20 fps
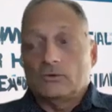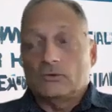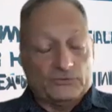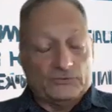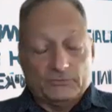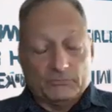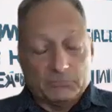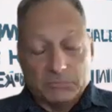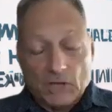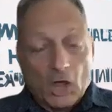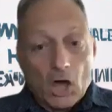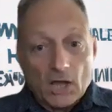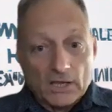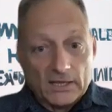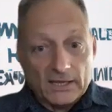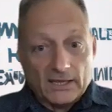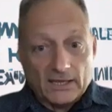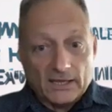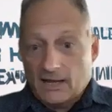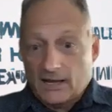was
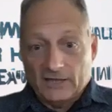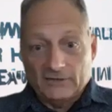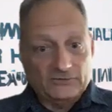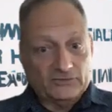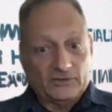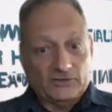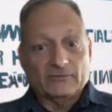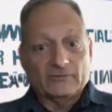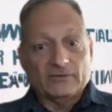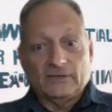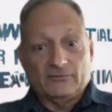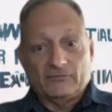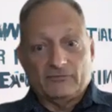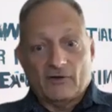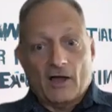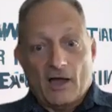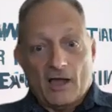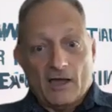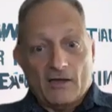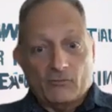blogging at age
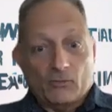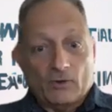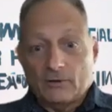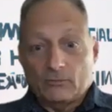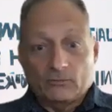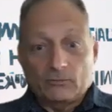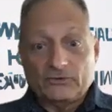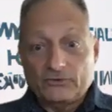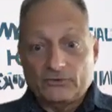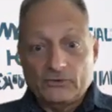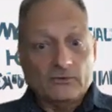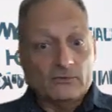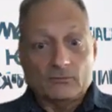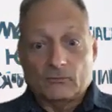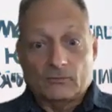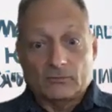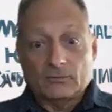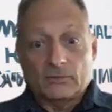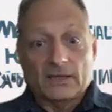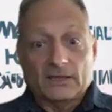75 when it was
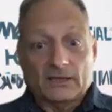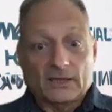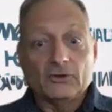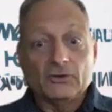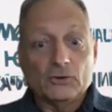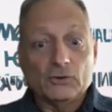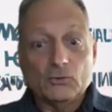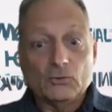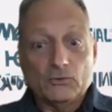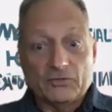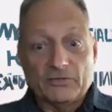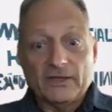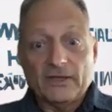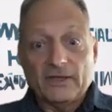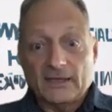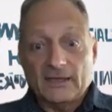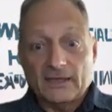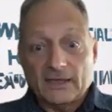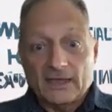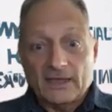like a new
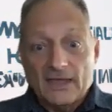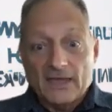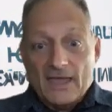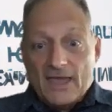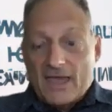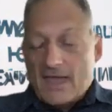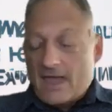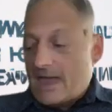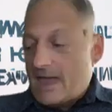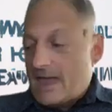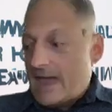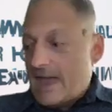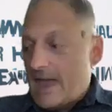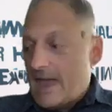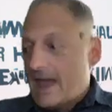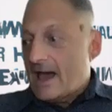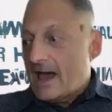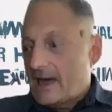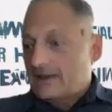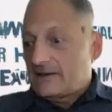thing.
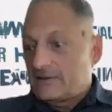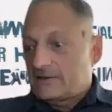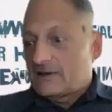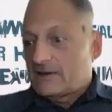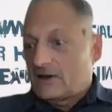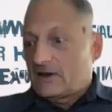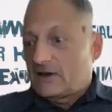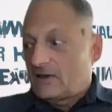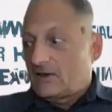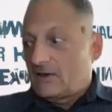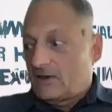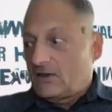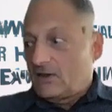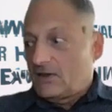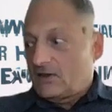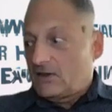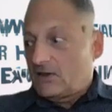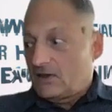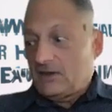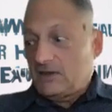And
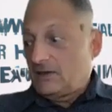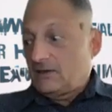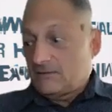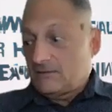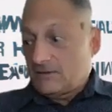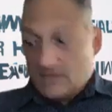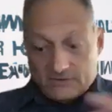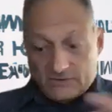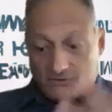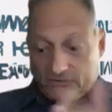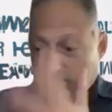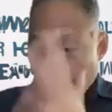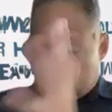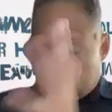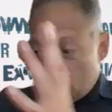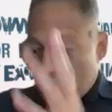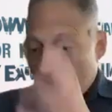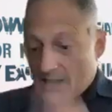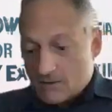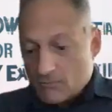he just said,
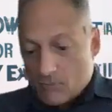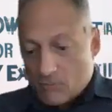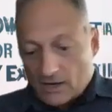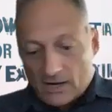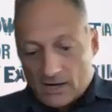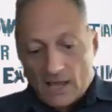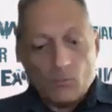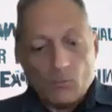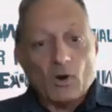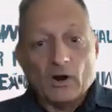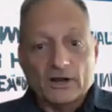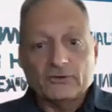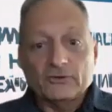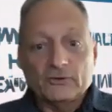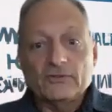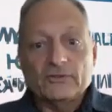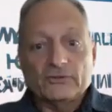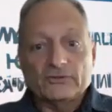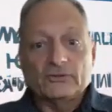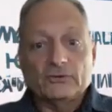yeah, I want to
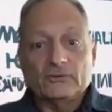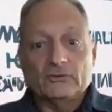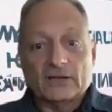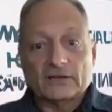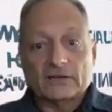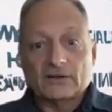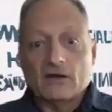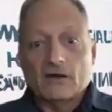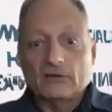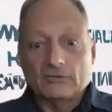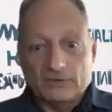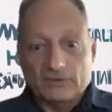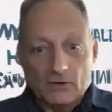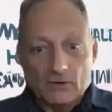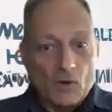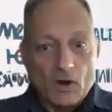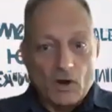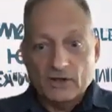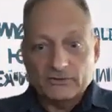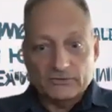do this new technology. I
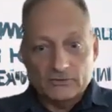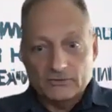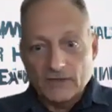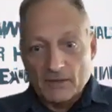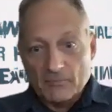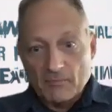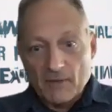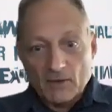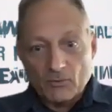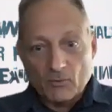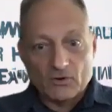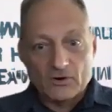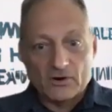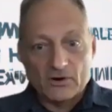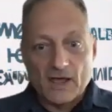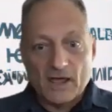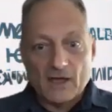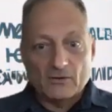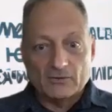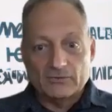want to get my
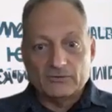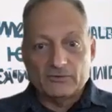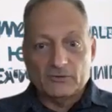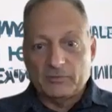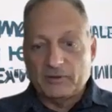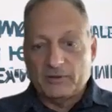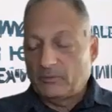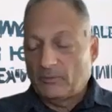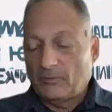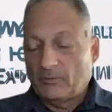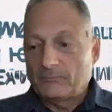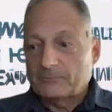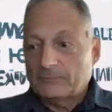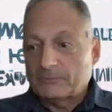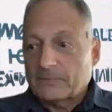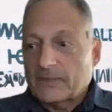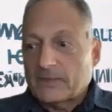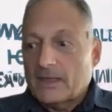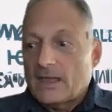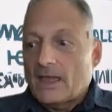word out to people.
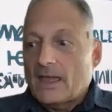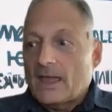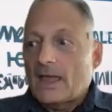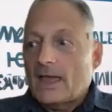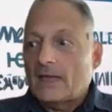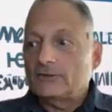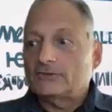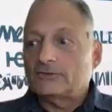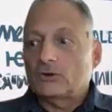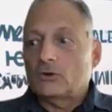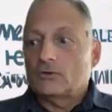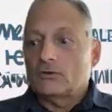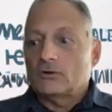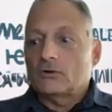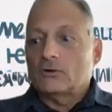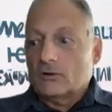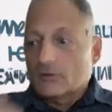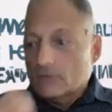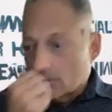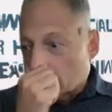And so
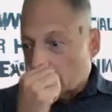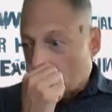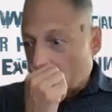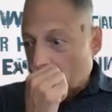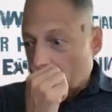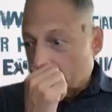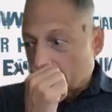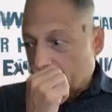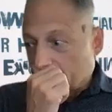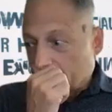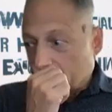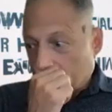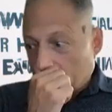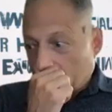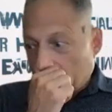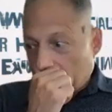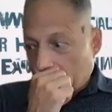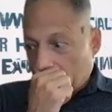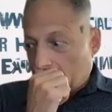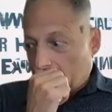there are others who are
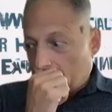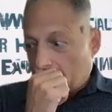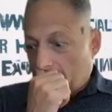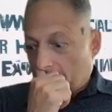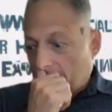like